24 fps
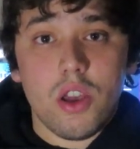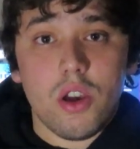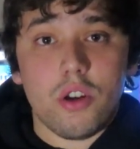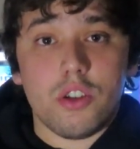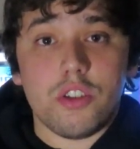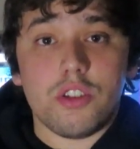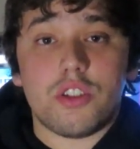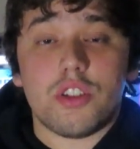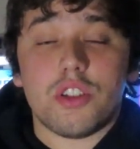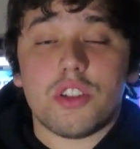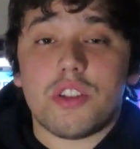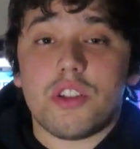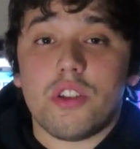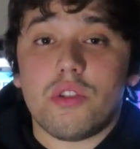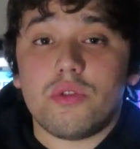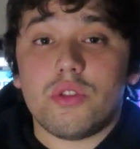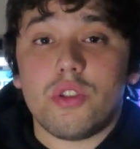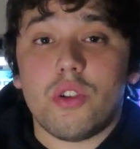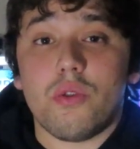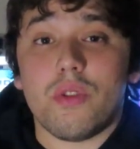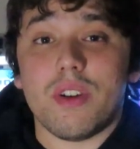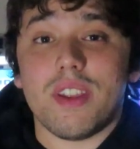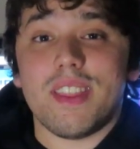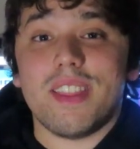or you just don't
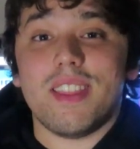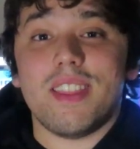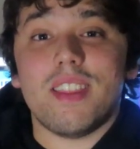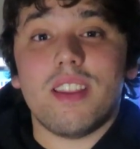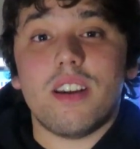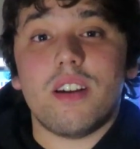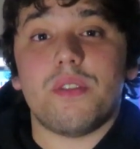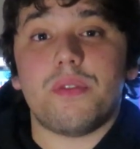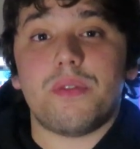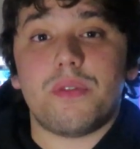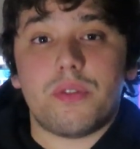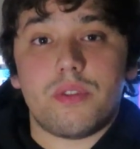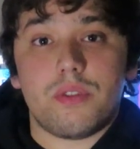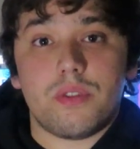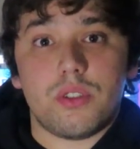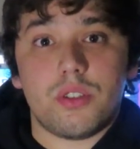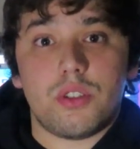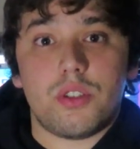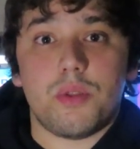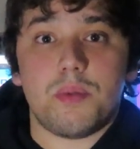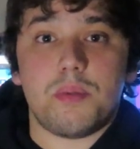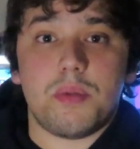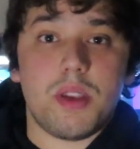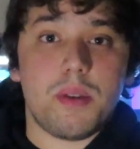know enough
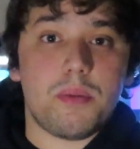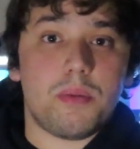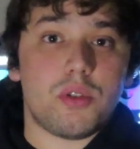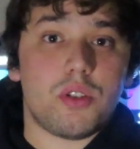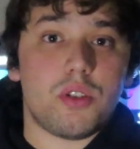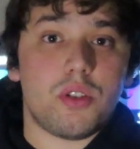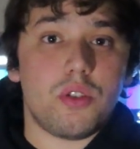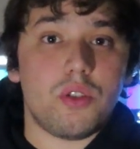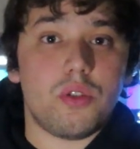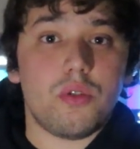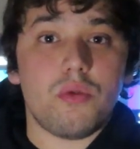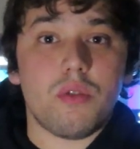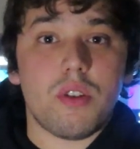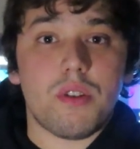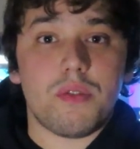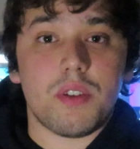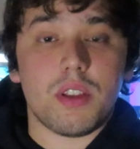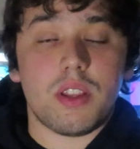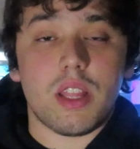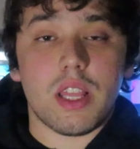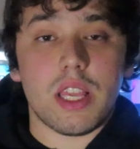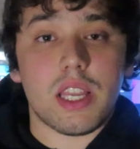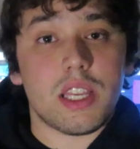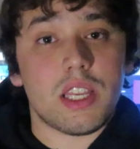to be able to do
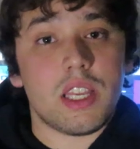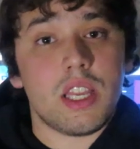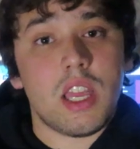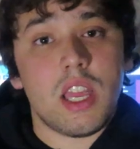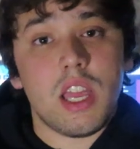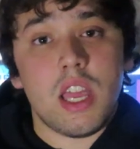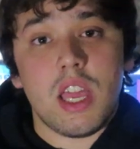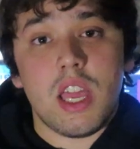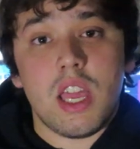everything,